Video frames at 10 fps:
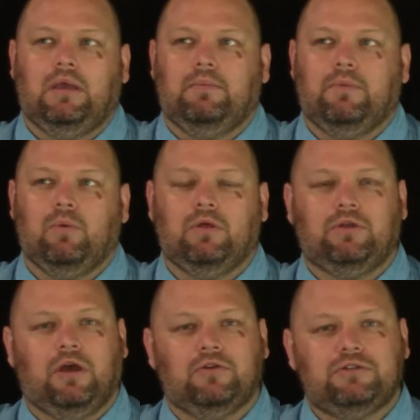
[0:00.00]
be willing
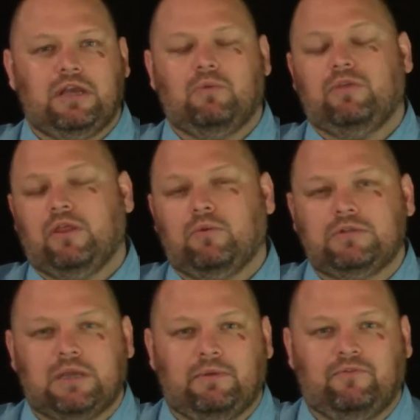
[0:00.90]
to understand where the other
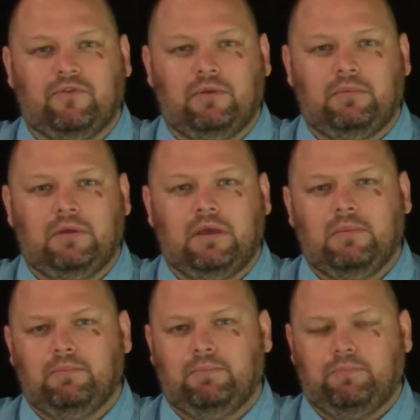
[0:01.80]
one's coming from.
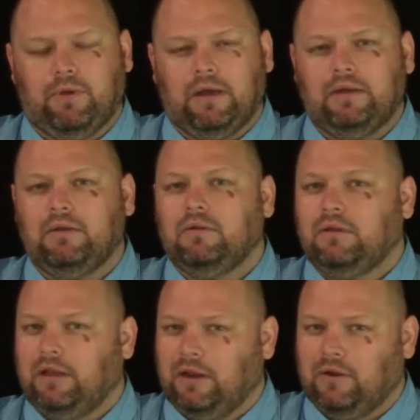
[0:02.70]
But
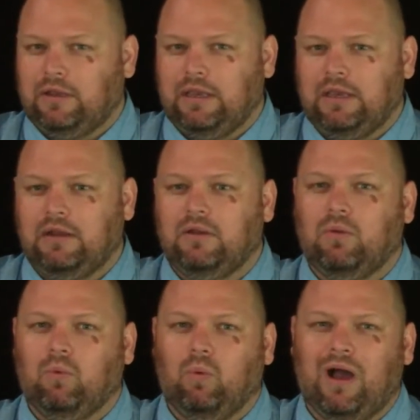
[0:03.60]
here again,
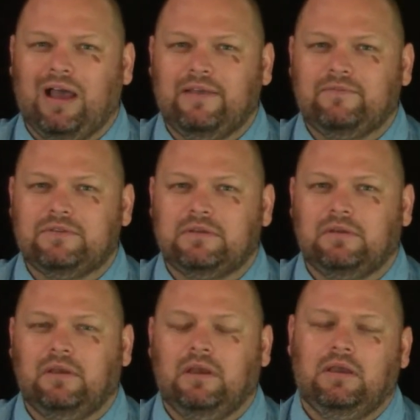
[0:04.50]
wives,
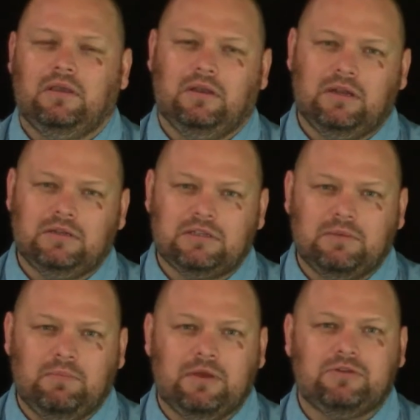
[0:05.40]
you need to
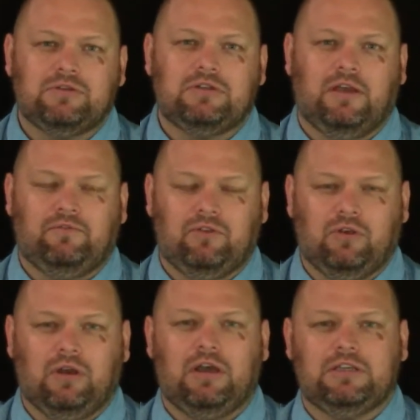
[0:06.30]
submit yourself to
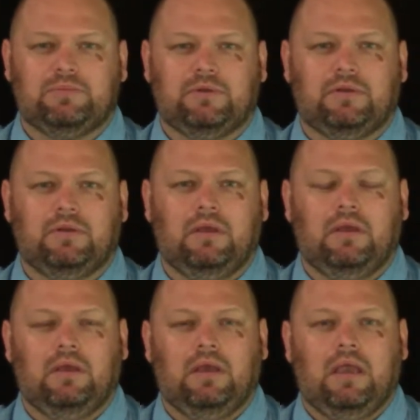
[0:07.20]
your husband.
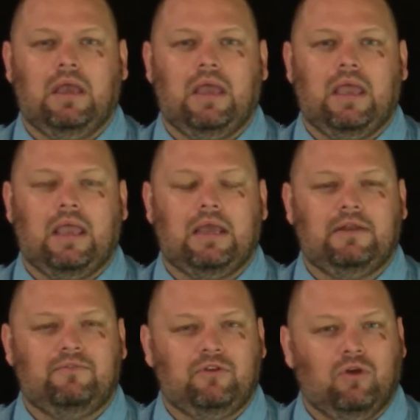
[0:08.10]
And
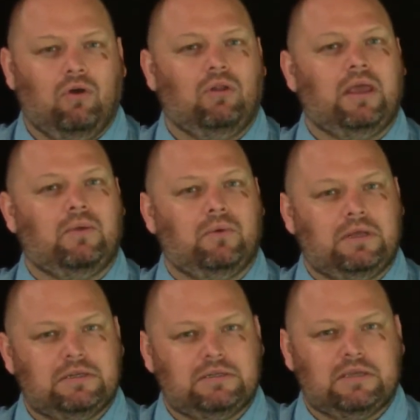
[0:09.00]
if you don't like what
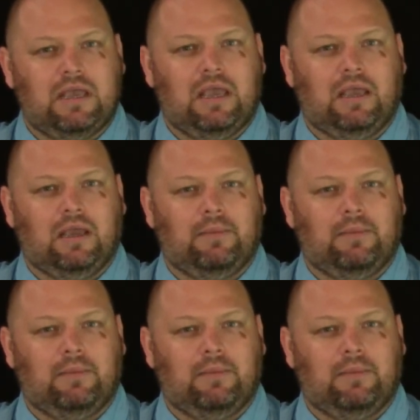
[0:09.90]
he's saying